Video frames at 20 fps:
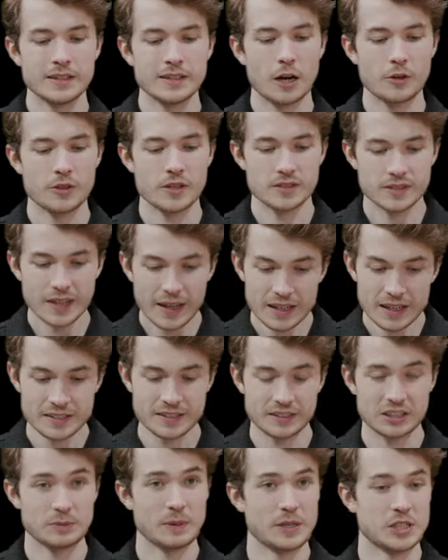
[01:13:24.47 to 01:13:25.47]
Now the next
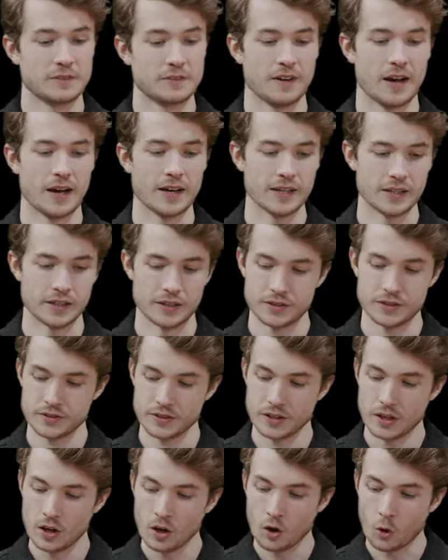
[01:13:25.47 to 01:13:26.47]
thing to specify
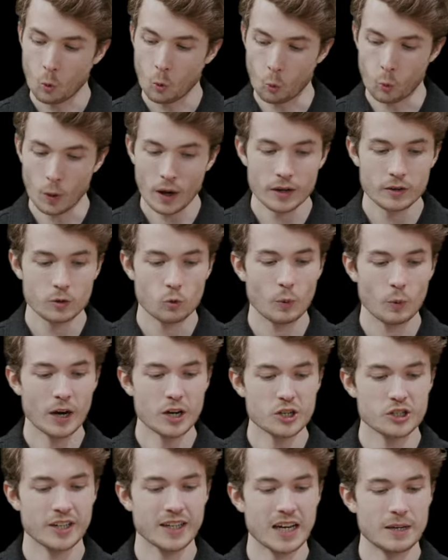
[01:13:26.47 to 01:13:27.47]
is what,
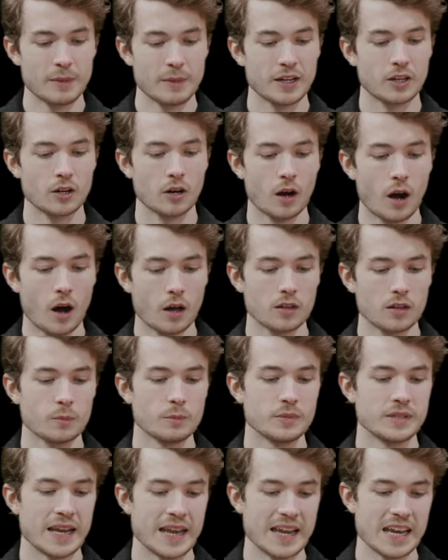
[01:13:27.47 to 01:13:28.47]
where should I get my
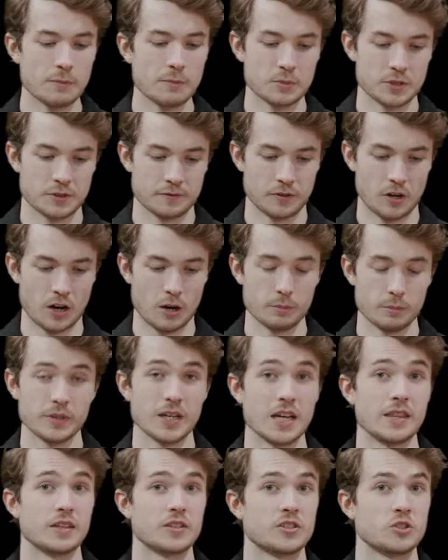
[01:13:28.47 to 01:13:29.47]
column names from
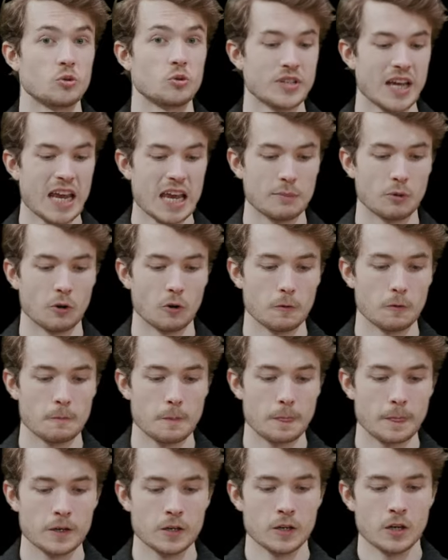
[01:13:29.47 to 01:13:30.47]
in this new table?
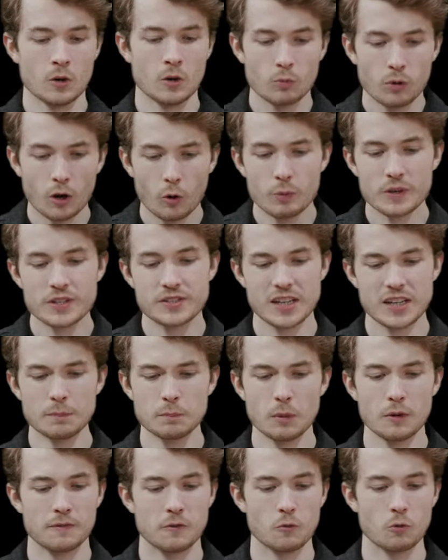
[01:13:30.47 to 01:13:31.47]
Well, we
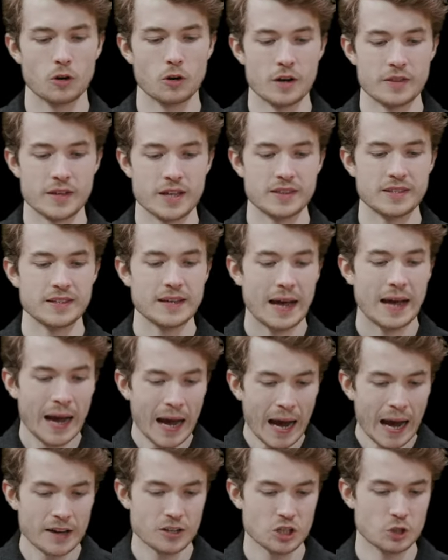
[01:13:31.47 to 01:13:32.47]
said before that the
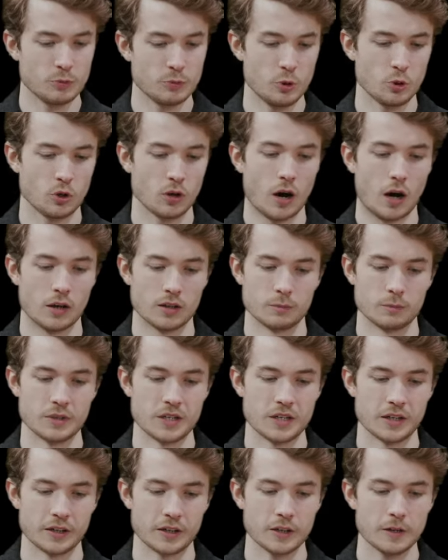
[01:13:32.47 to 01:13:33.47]
attribute column
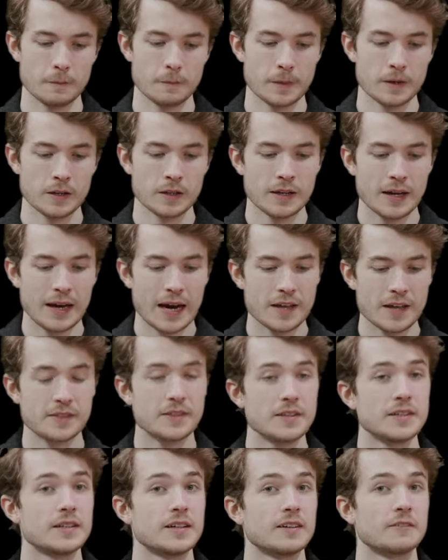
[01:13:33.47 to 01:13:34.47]
here
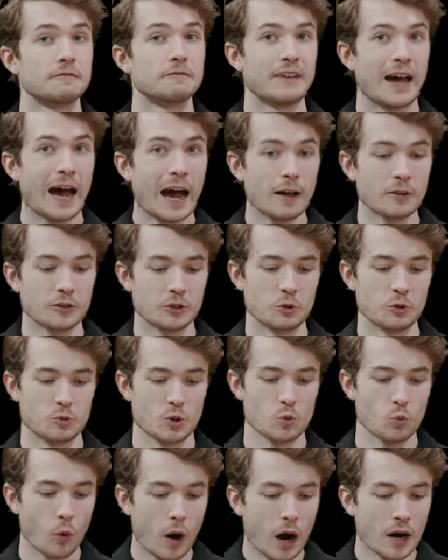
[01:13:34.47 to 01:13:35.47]
had the values
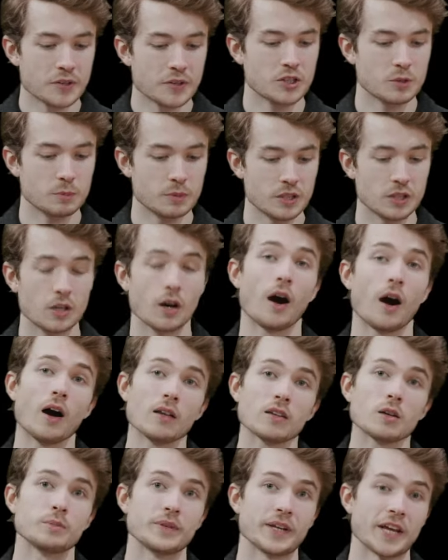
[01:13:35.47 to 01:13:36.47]
we wanted to be
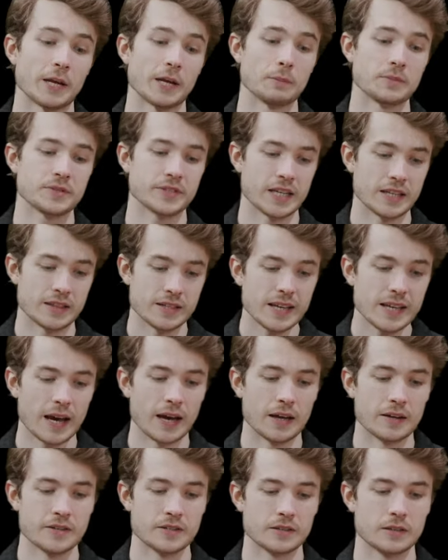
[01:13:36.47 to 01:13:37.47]
column names in the
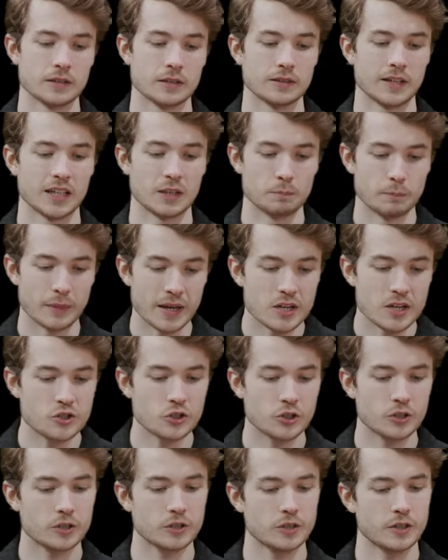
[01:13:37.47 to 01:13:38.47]
end, like
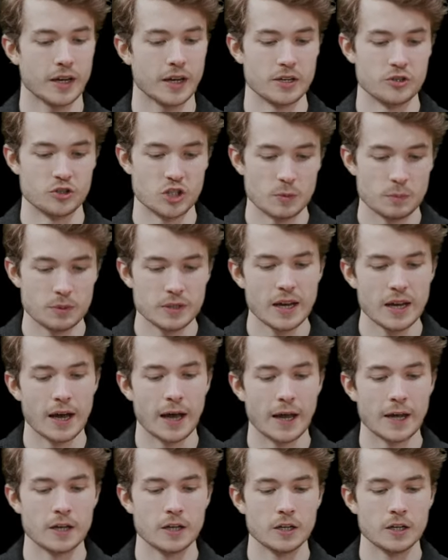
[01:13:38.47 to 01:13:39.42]
major and GPA.